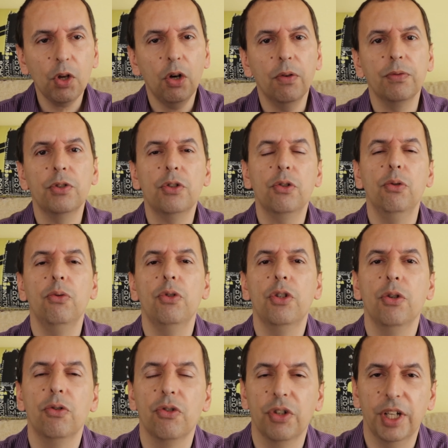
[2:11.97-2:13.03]
of school
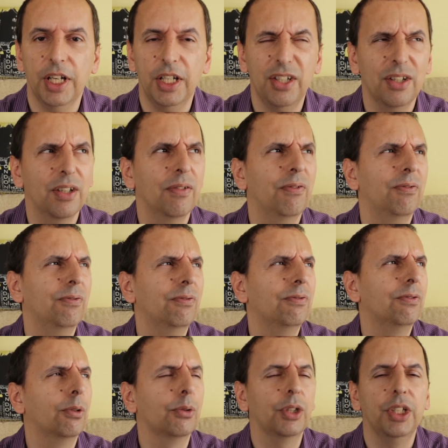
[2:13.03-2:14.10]
children age, they're
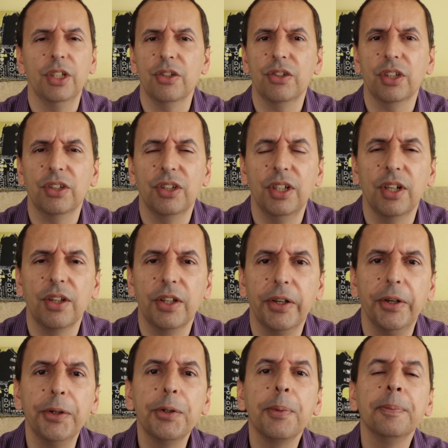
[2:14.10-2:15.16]
14 and 16, I think
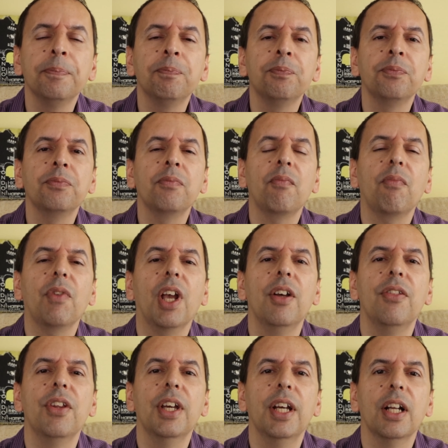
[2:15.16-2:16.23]
it is.
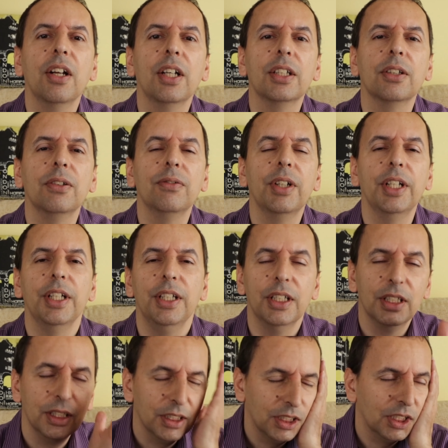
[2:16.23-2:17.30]
And they're like already,
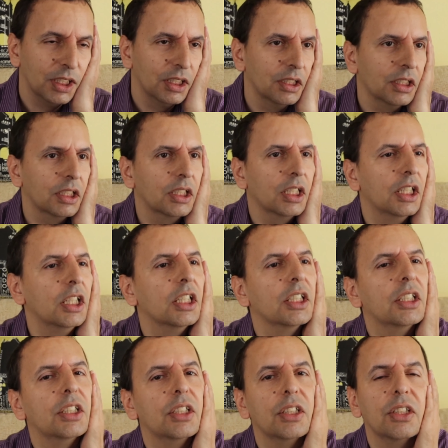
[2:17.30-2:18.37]
oh
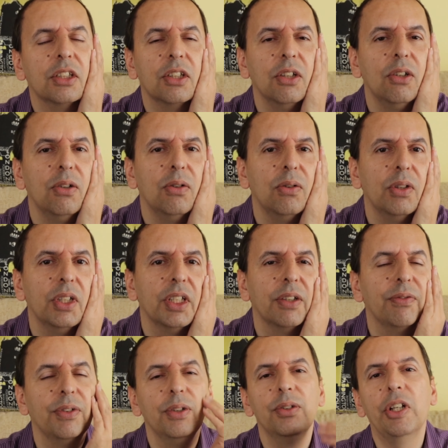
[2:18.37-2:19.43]
God, school in
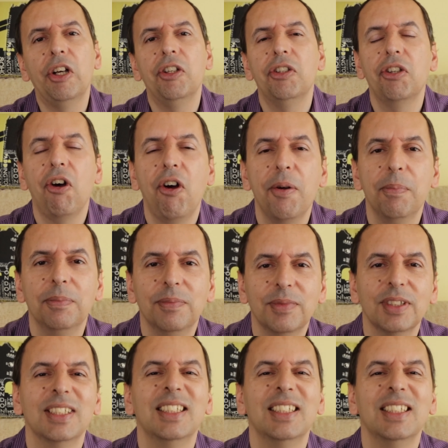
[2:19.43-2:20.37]
a few days' time.